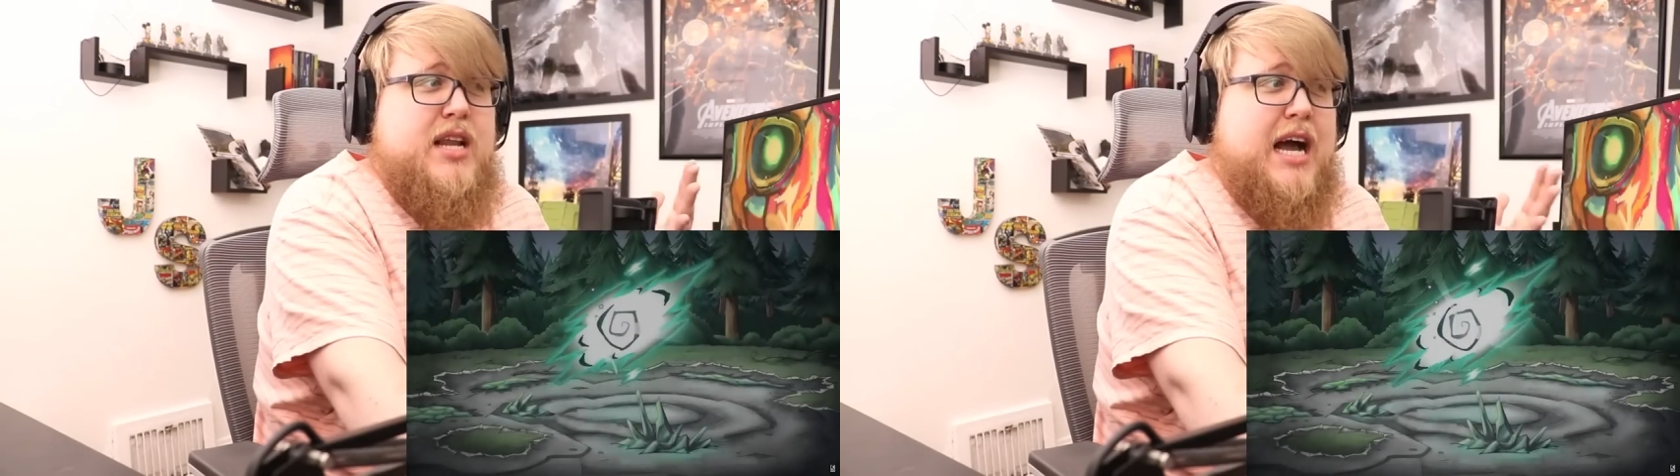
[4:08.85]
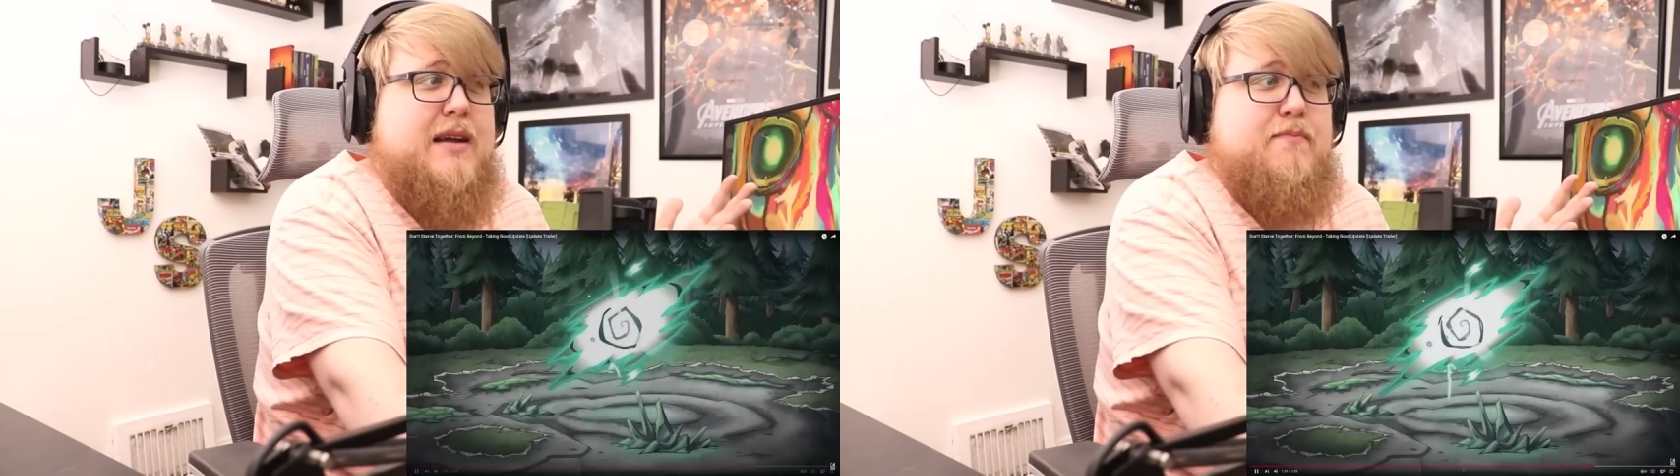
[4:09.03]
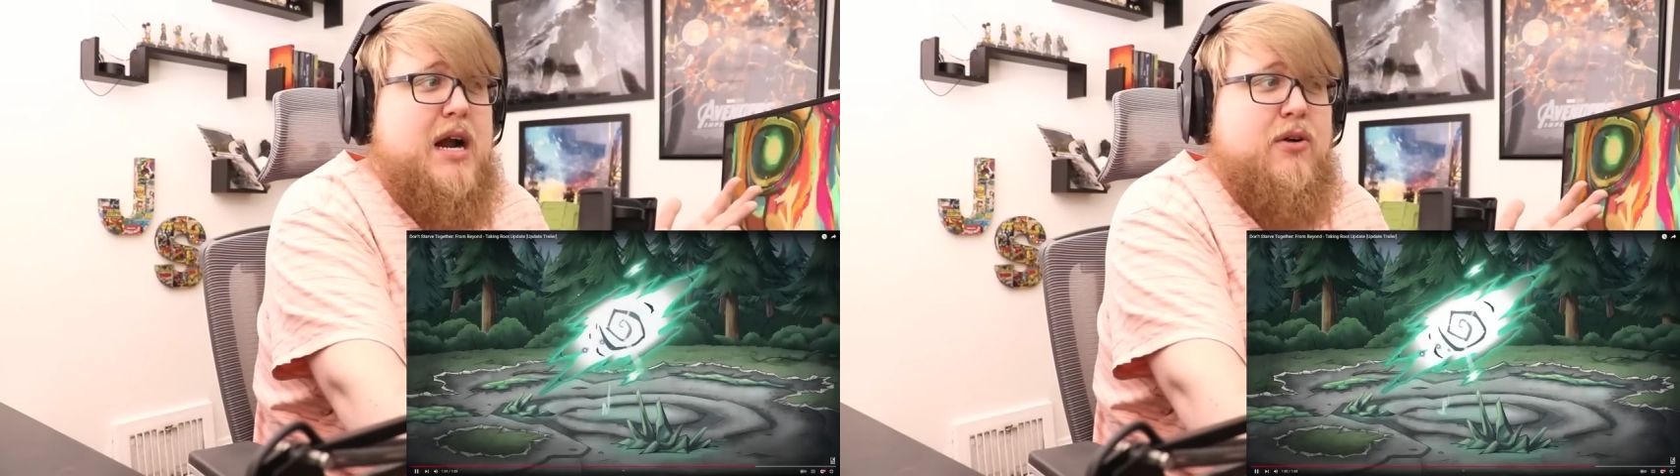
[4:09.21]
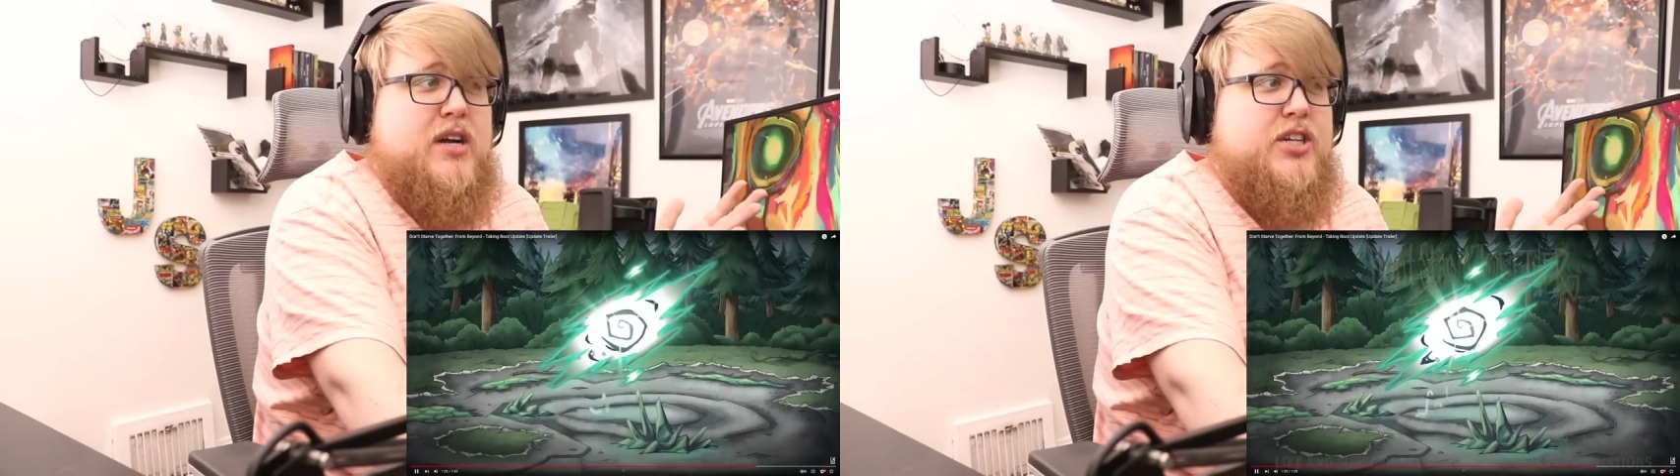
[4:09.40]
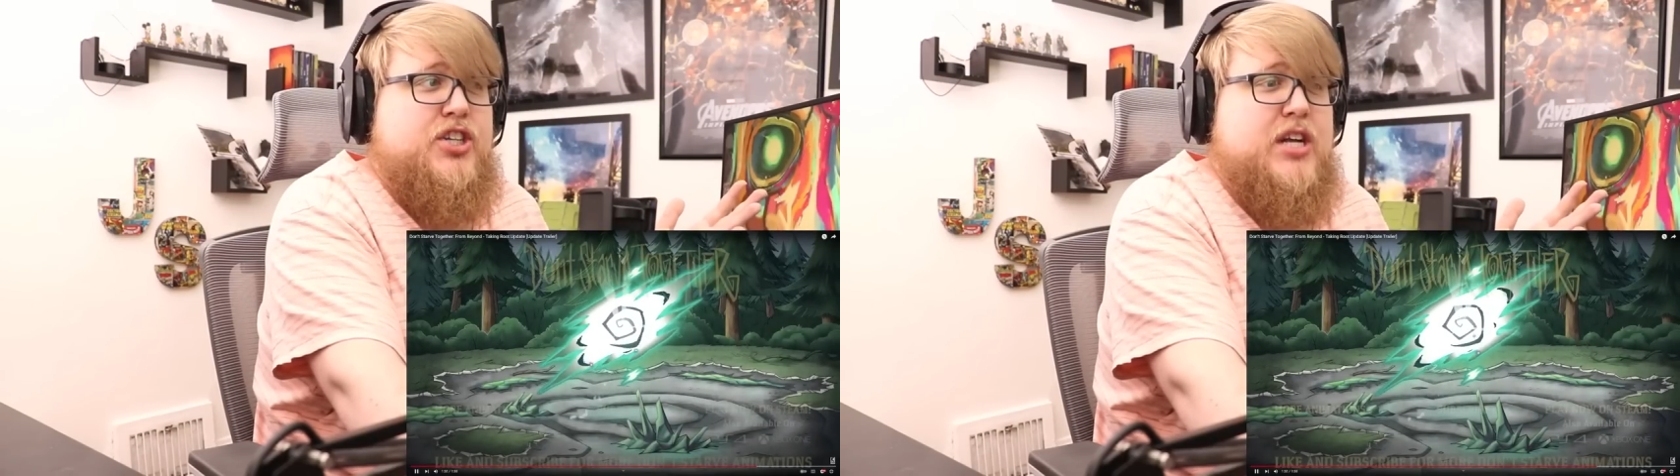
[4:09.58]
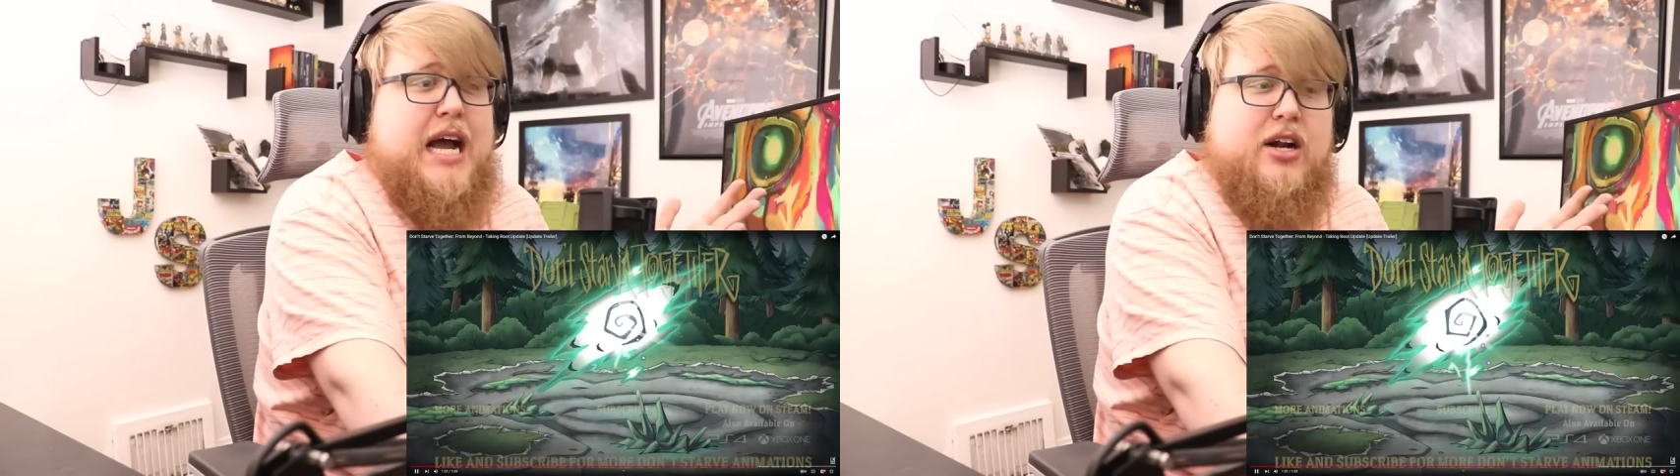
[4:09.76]

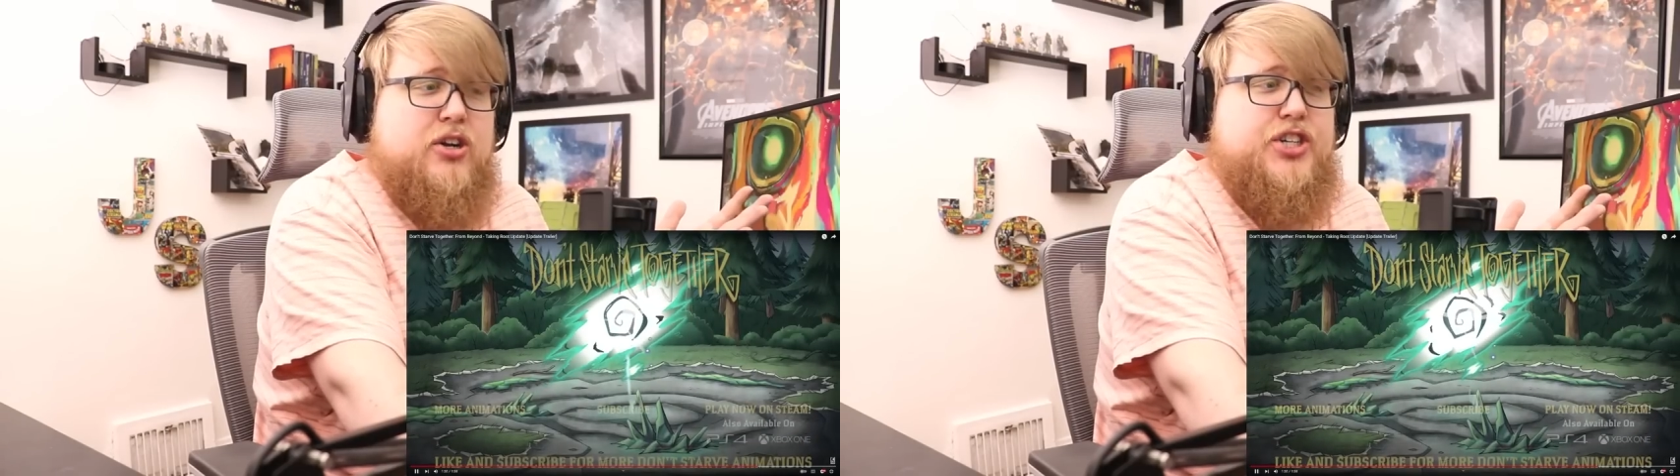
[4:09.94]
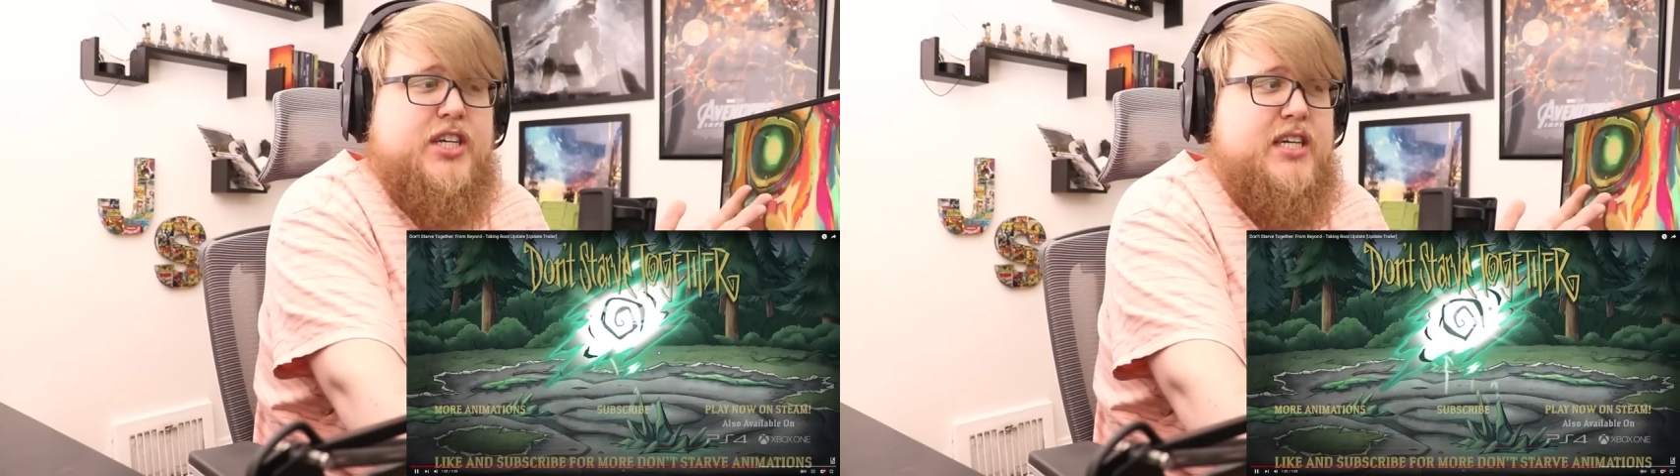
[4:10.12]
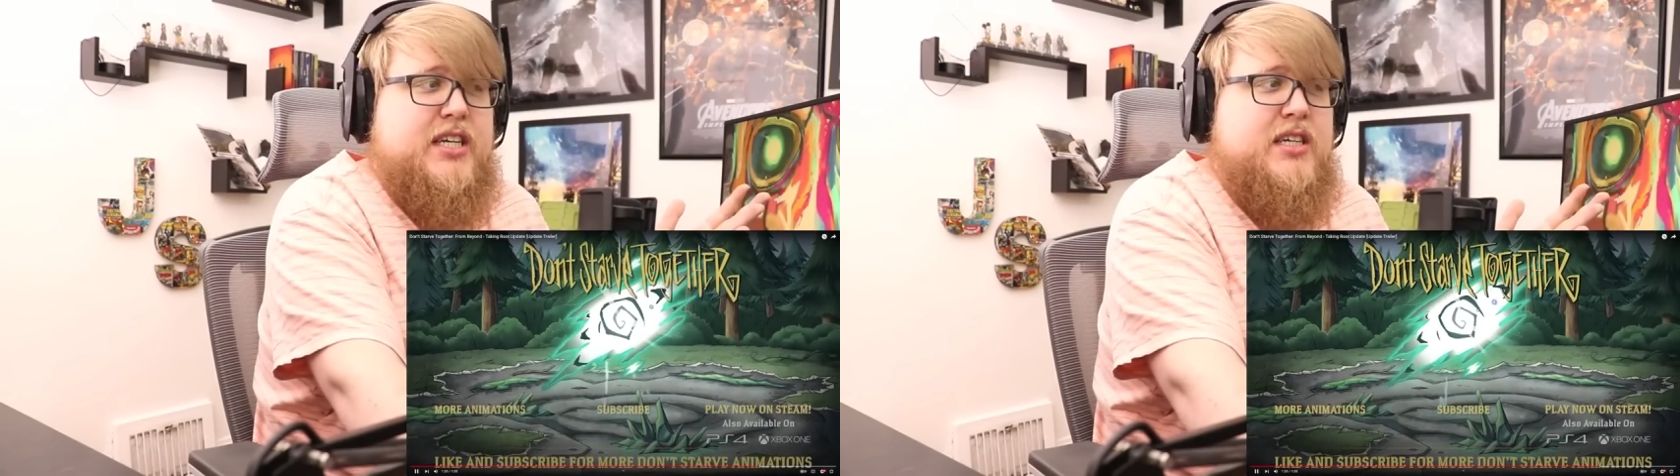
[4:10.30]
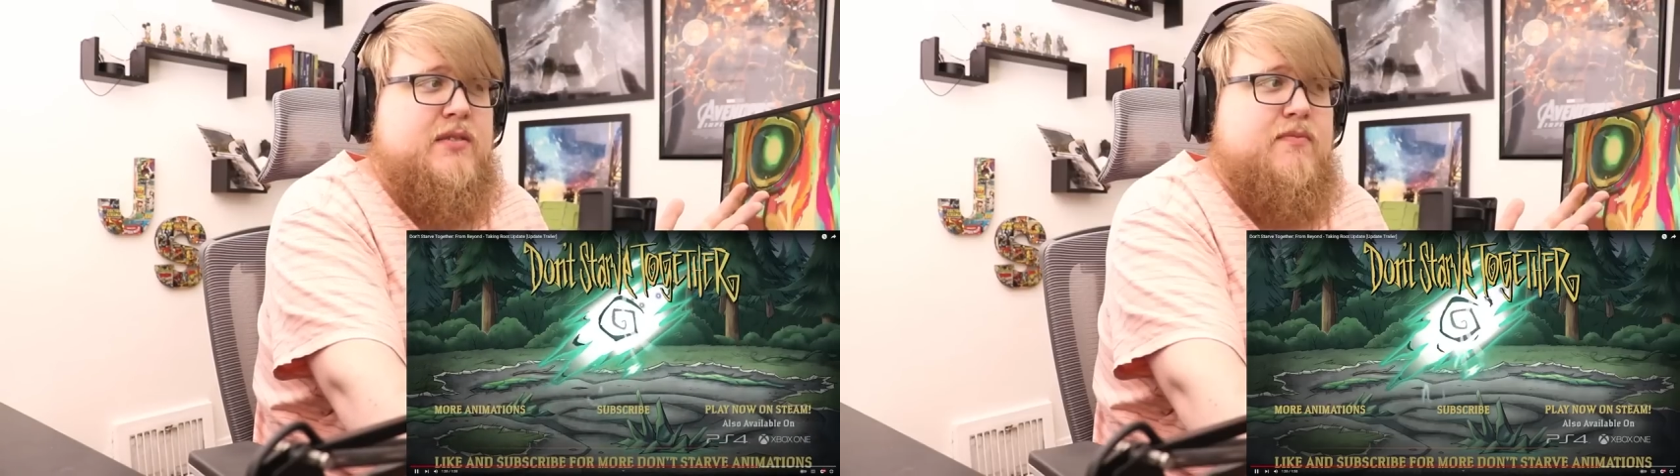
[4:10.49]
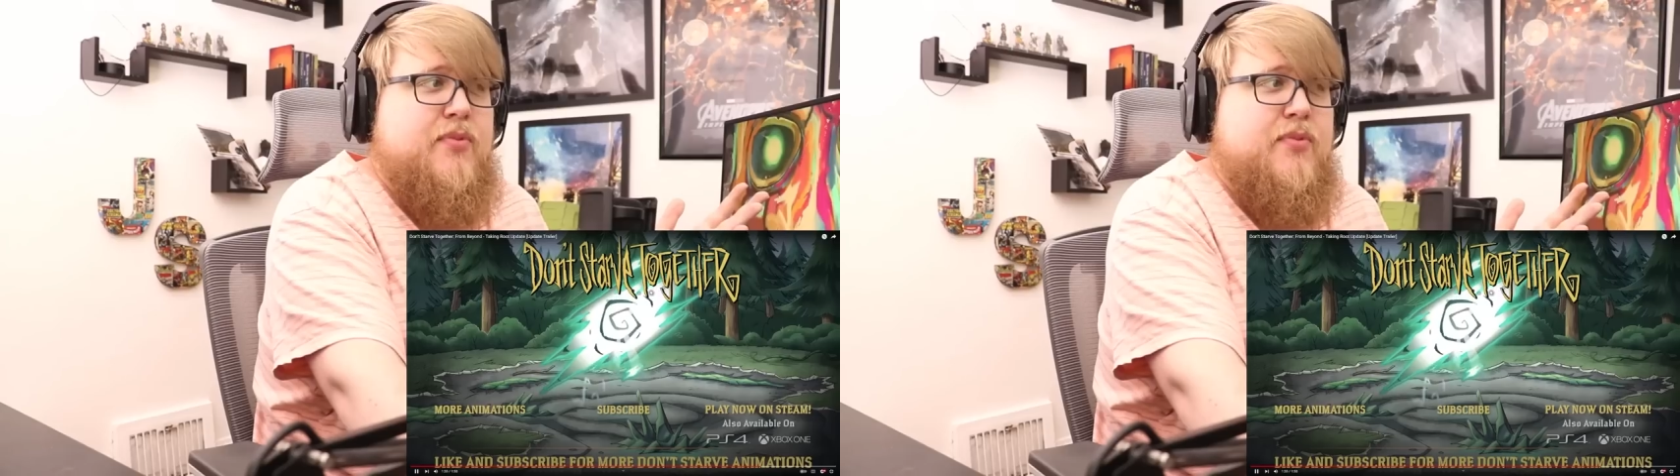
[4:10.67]
nightmarish energy